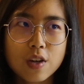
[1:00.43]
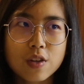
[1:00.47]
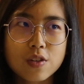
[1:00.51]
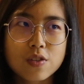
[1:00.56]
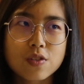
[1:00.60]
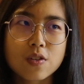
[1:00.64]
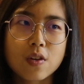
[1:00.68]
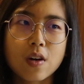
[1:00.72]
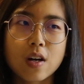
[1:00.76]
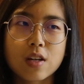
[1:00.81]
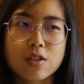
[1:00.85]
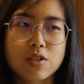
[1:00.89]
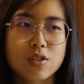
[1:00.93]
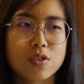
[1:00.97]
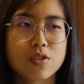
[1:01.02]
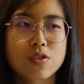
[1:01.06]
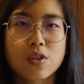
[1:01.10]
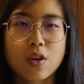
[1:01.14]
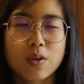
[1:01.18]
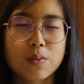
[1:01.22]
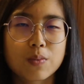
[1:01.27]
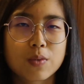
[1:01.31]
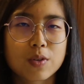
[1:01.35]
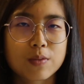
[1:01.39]
So I just
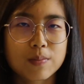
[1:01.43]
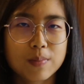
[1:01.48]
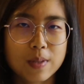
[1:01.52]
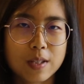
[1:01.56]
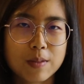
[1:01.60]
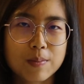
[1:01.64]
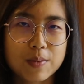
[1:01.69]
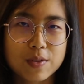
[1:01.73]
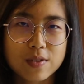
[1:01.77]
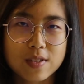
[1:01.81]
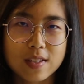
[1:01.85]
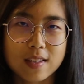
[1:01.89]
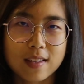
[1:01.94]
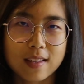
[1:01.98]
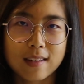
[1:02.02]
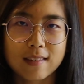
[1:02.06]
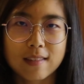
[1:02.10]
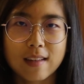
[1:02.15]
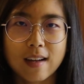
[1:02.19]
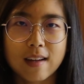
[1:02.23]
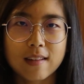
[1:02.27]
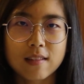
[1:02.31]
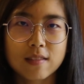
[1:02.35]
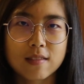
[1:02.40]
don't want people to think
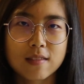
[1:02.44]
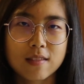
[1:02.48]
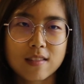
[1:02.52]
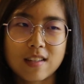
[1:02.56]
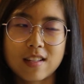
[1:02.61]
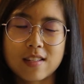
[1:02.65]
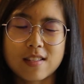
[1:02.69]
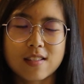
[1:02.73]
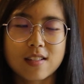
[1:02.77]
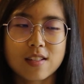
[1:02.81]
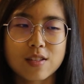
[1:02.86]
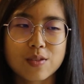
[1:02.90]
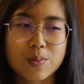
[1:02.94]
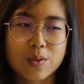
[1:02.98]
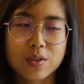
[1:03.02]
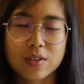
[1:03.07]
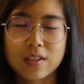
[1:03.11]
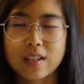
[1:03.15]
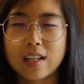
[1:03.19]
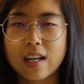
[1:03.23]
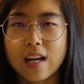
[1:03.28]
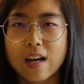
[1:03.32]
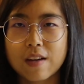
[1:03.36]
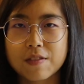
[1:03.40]
that this is what
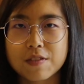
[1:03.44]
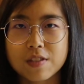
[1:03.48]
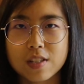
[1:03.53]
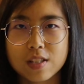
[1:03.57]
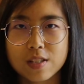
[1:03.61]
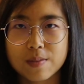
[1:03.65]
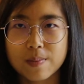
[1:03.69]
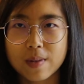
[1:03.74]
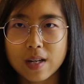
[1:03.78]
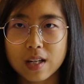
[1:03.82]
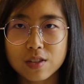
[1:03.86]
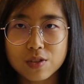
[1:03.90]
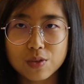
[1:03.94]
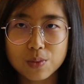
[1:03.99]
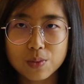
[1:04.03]
they have to aspire